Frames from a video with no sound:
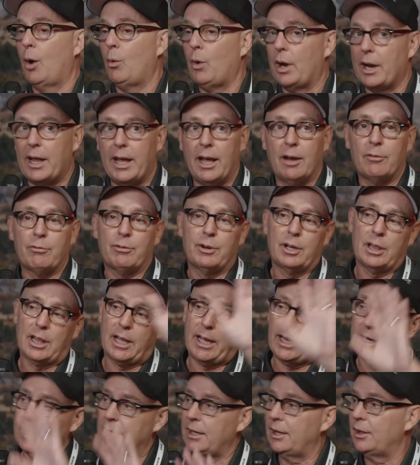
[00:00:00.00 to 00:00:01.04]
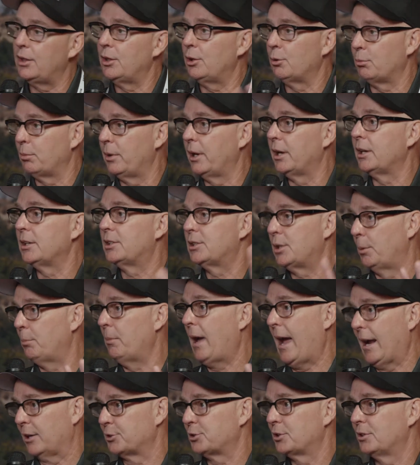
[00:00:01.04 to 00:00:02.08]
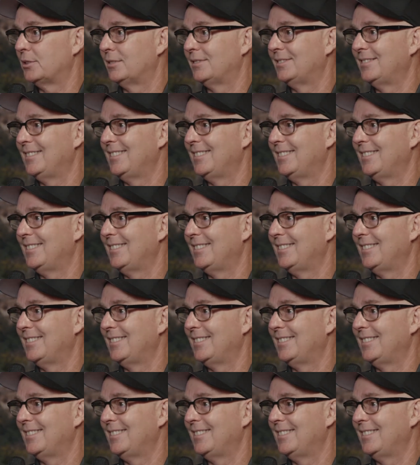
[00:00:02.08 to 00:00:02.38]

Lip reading: want every light in the rig to match.